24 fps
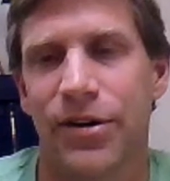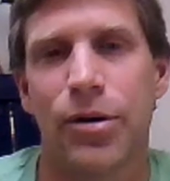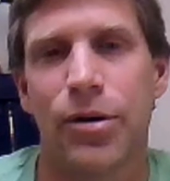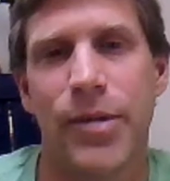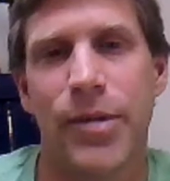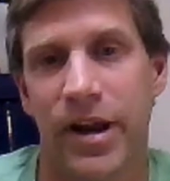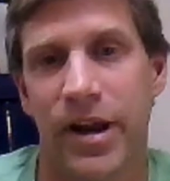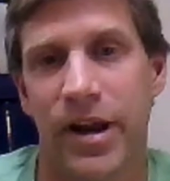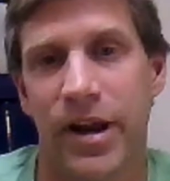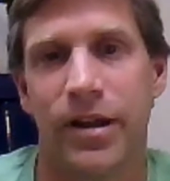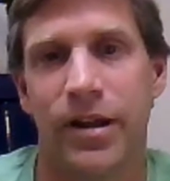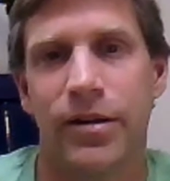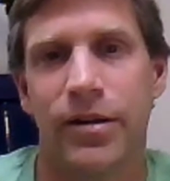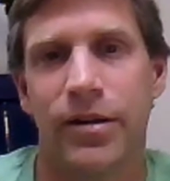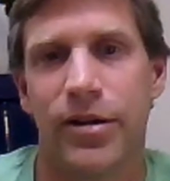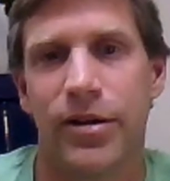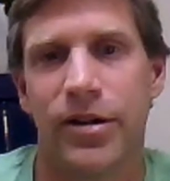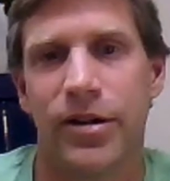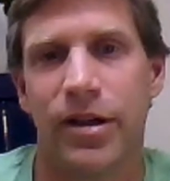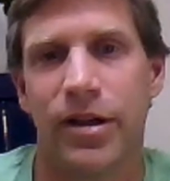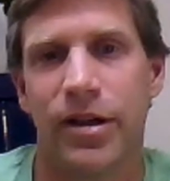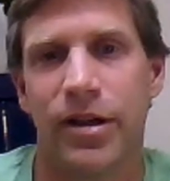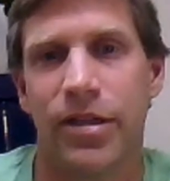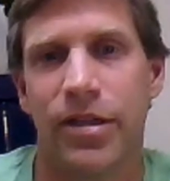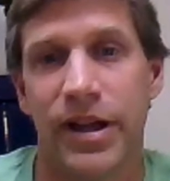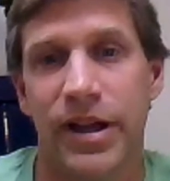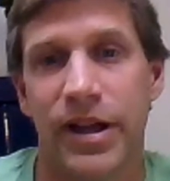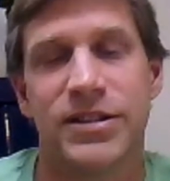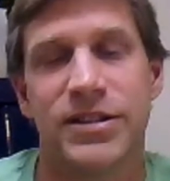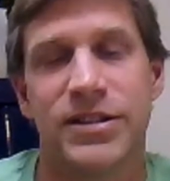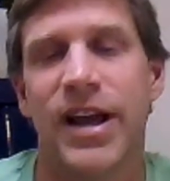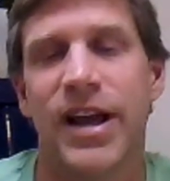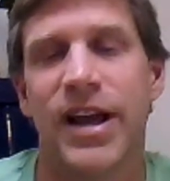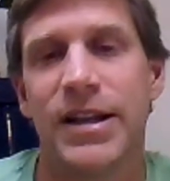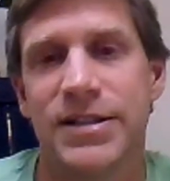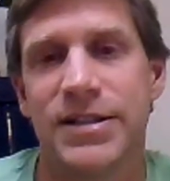are many things
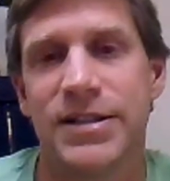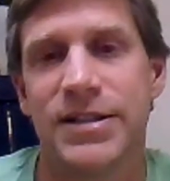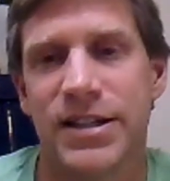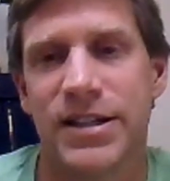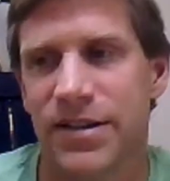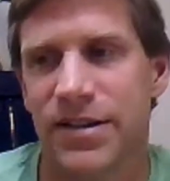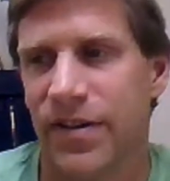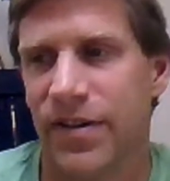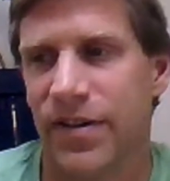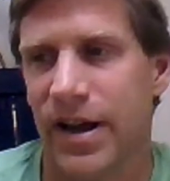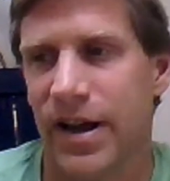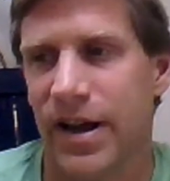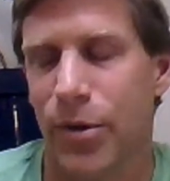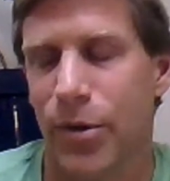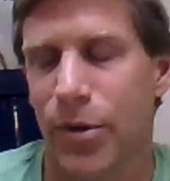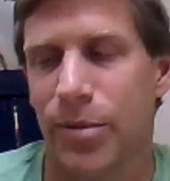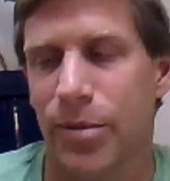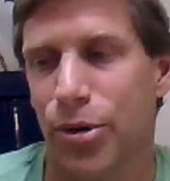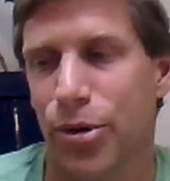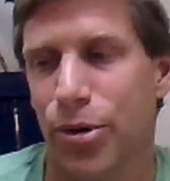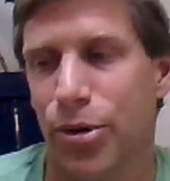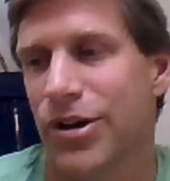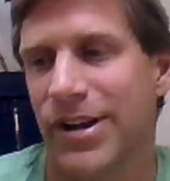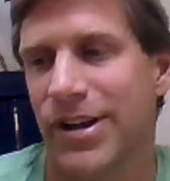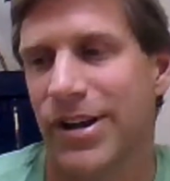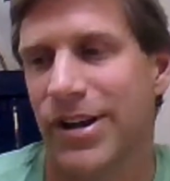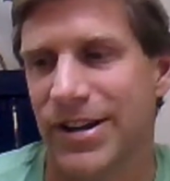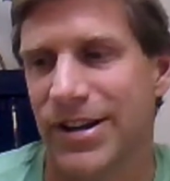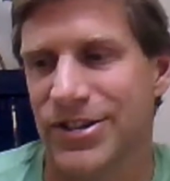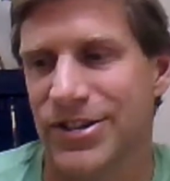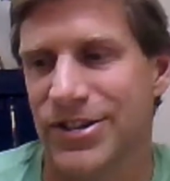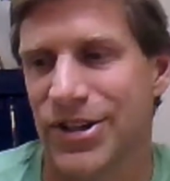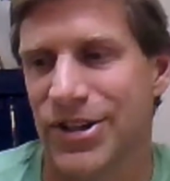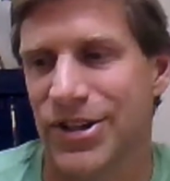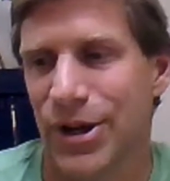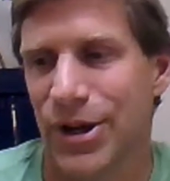against us. In fact, my book
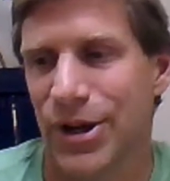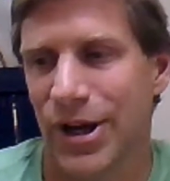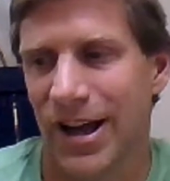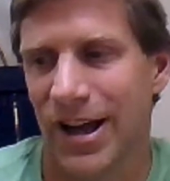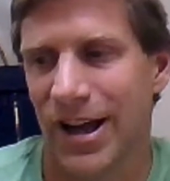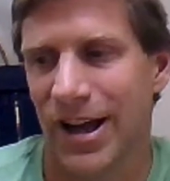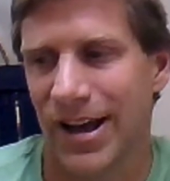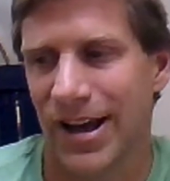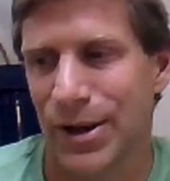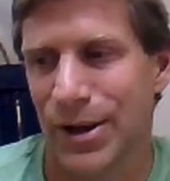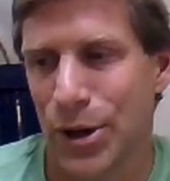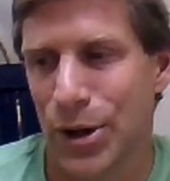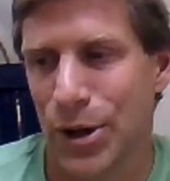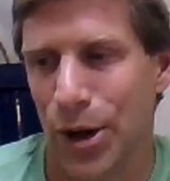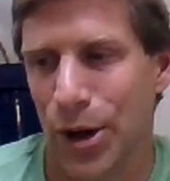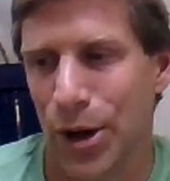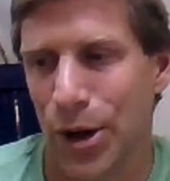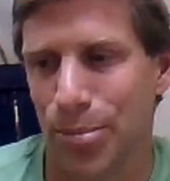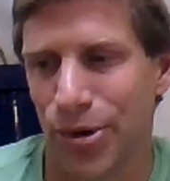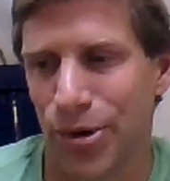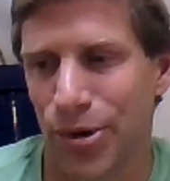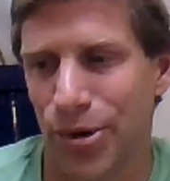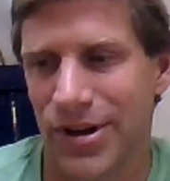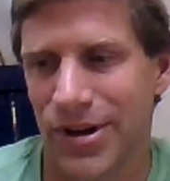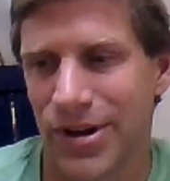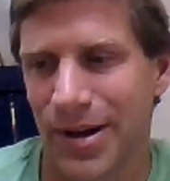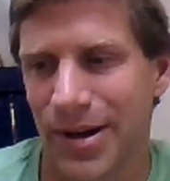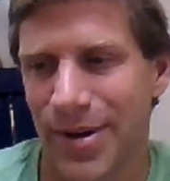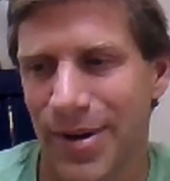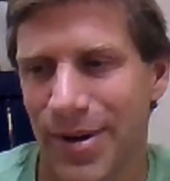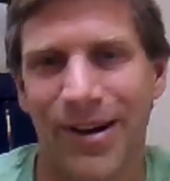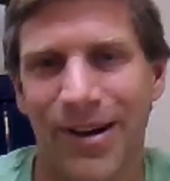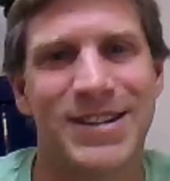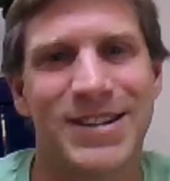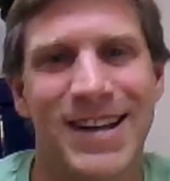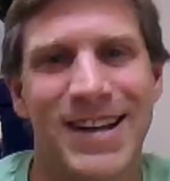is uh, a book
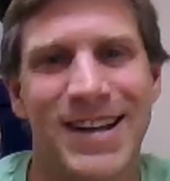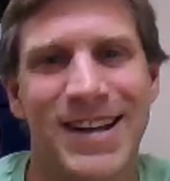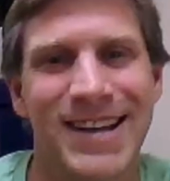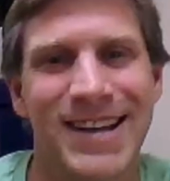about